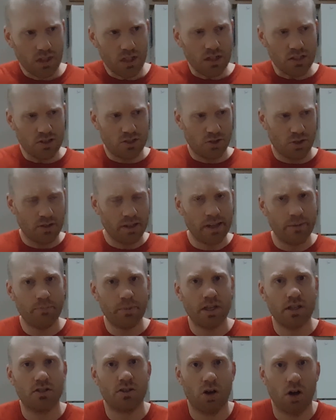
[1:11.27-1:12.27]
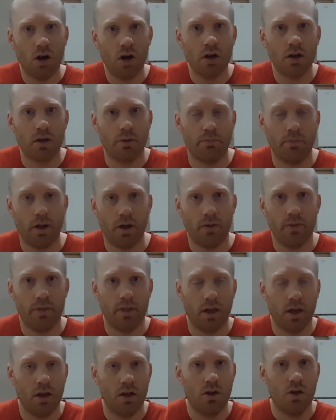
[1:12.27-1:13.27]
so let me talk about
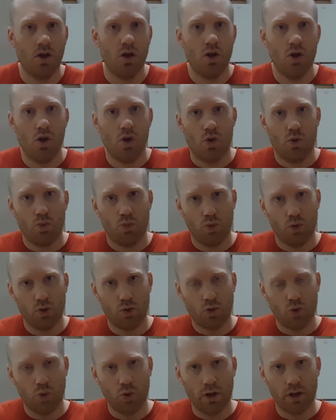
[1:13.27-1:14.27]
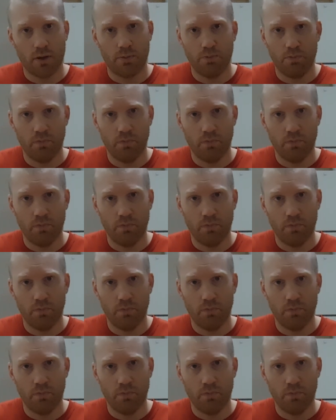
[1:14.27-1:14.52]
that real quick.